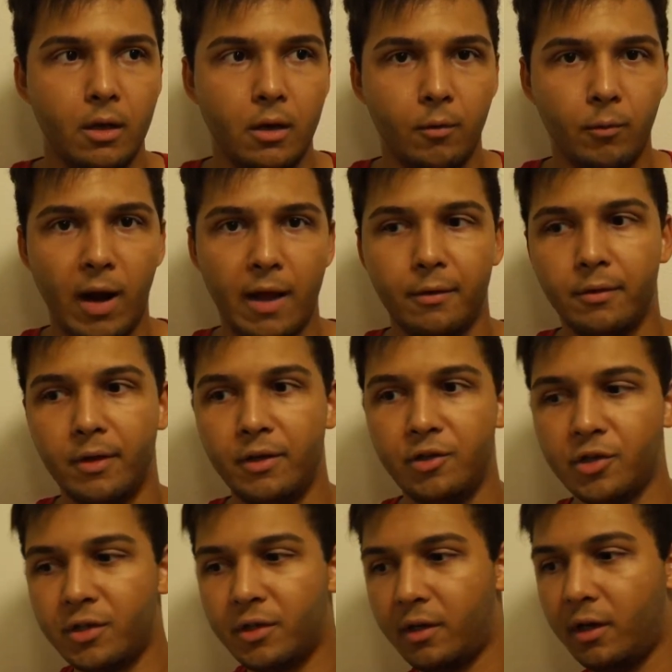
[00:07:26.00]
rather than
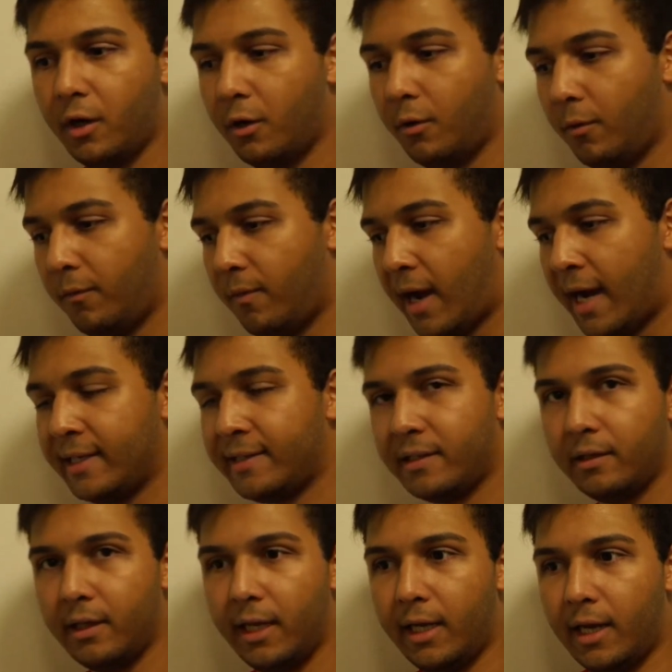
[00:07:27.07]
just, you know,
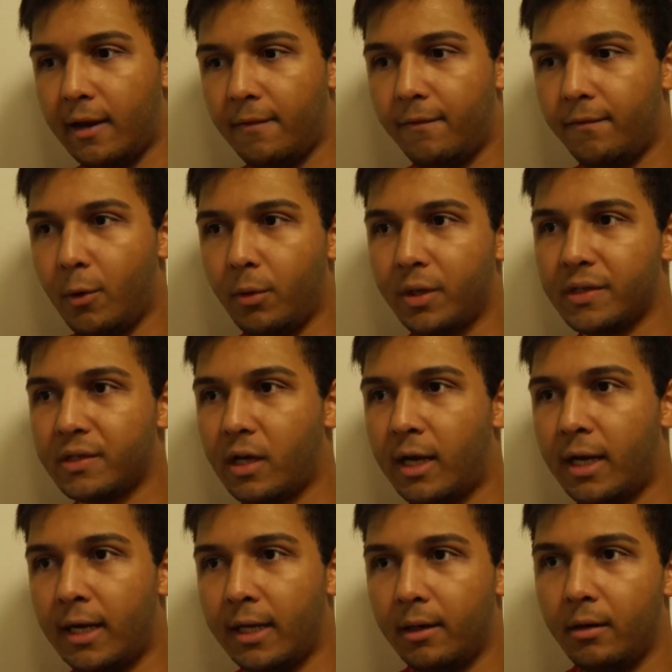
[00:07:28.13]
isolate and focus
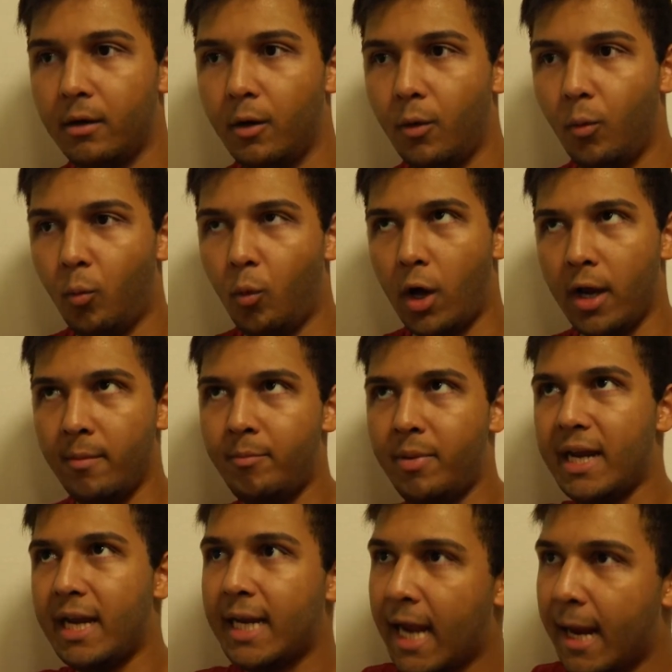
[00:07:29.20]
on one
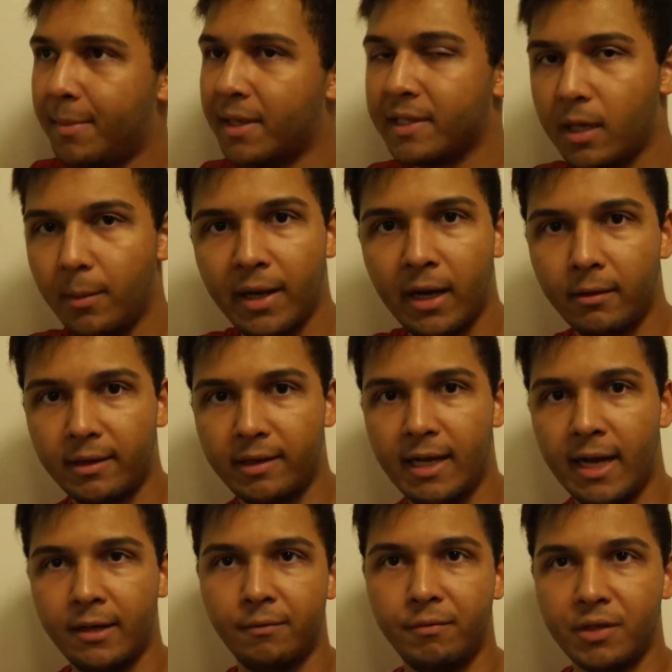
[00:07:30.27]
big game that's coming out at the
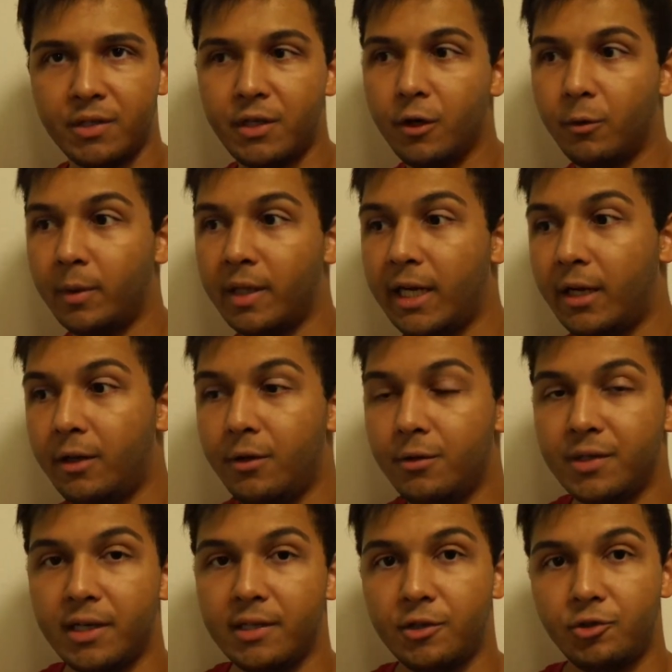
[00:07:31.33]
end of this year, when they could use
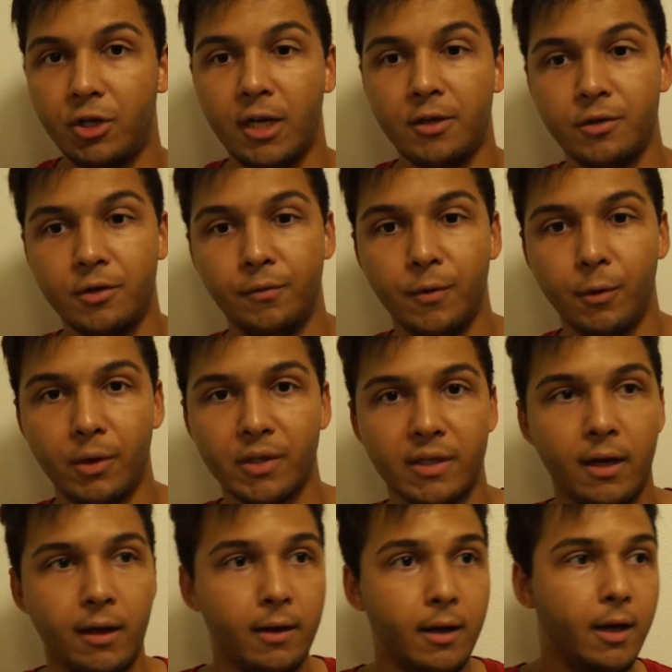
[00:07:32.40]
it as a chance to focus
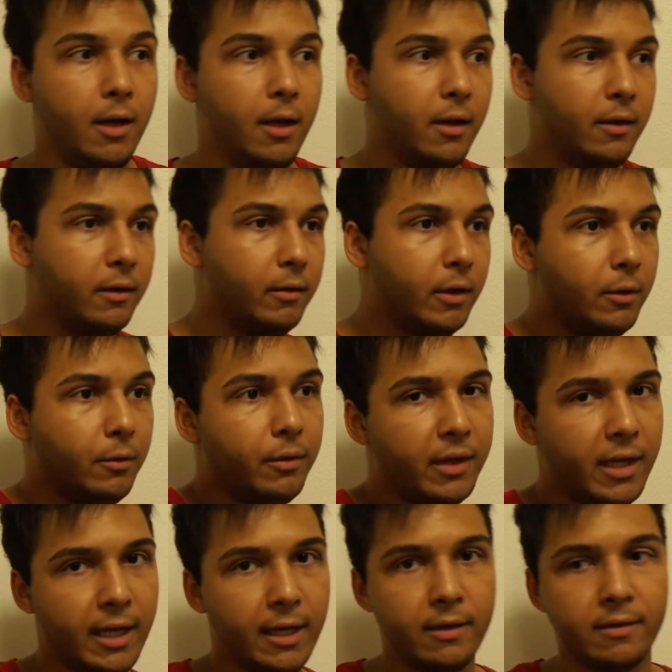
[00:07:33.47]
on the little
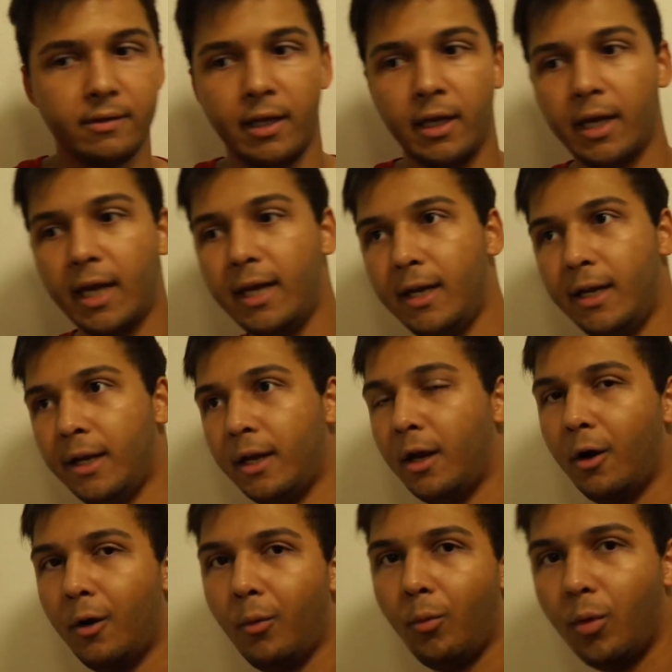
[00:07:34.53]
things like, hey,
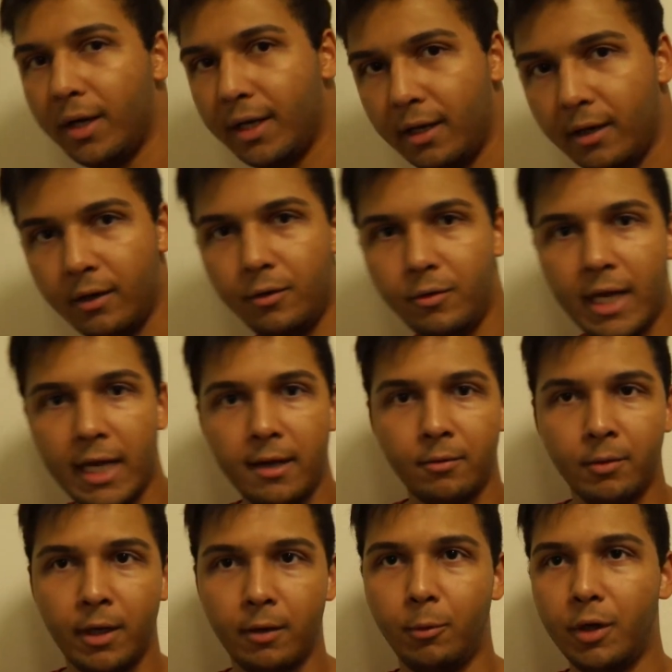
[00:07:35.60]
what new
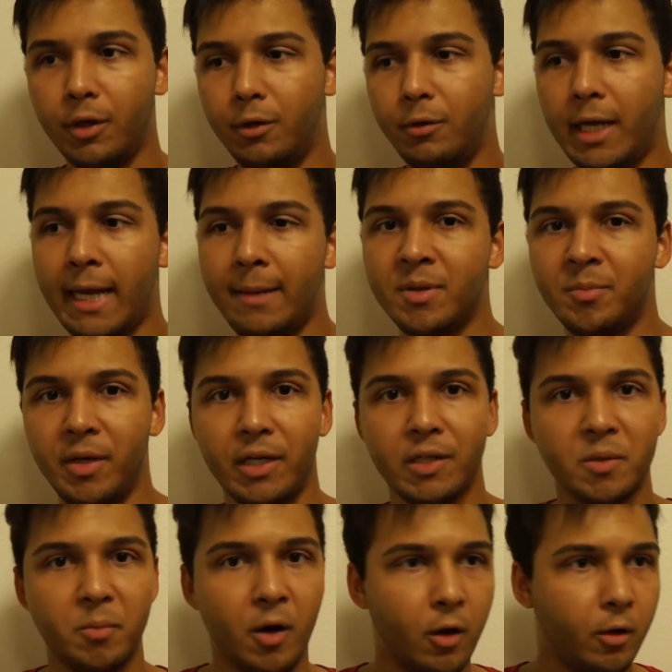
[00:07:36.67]
games, big and
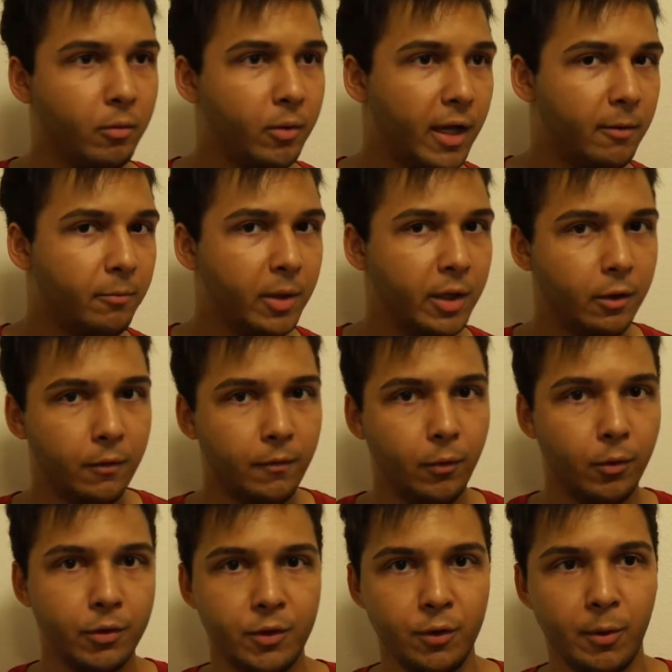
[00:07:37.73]
small, can we look
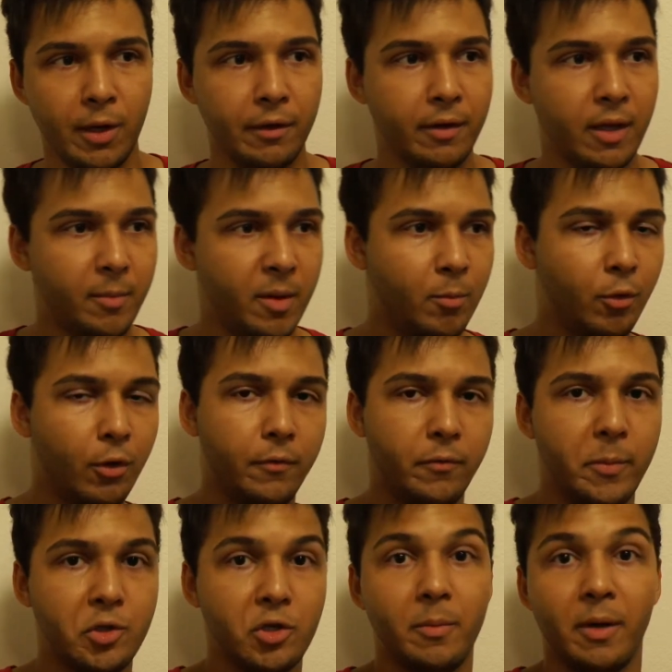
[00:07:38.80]
forward to, whether they be more
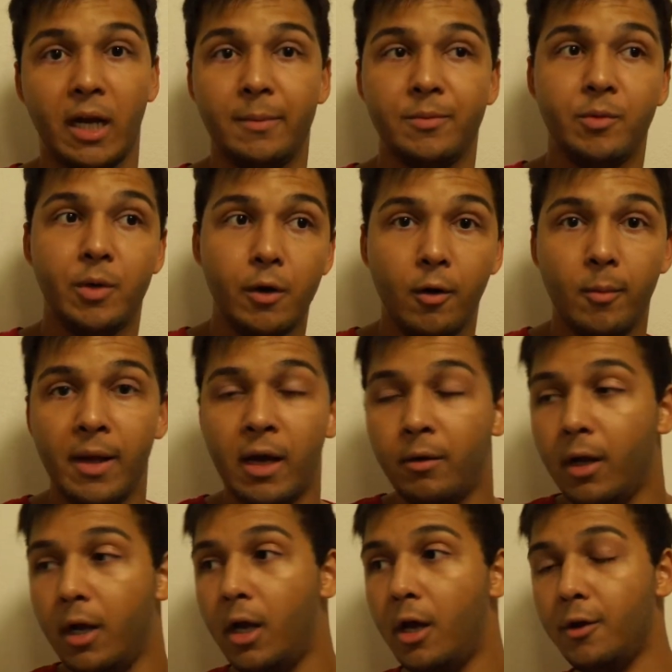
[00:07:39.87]
information about games we know
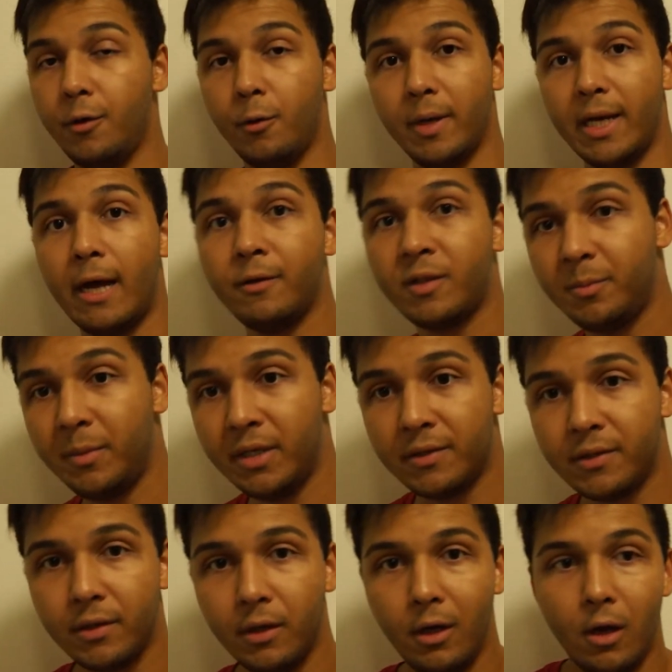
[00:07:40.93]
about, new
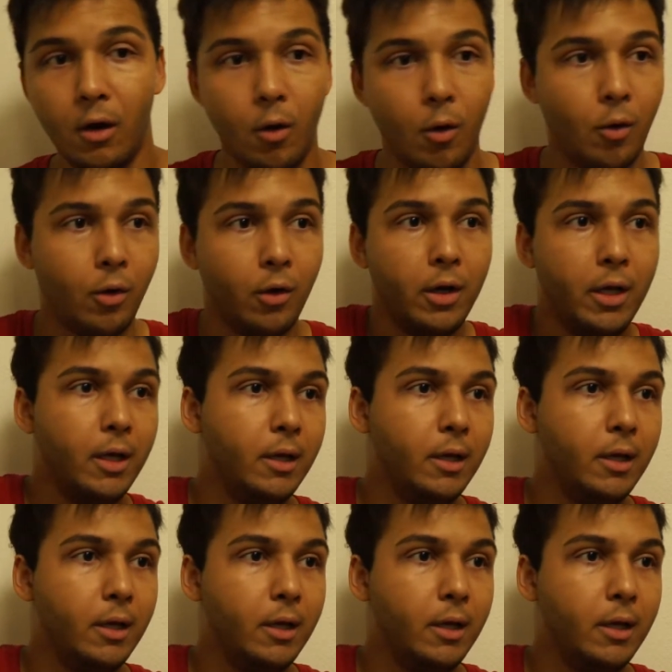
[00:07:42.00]
announcements, or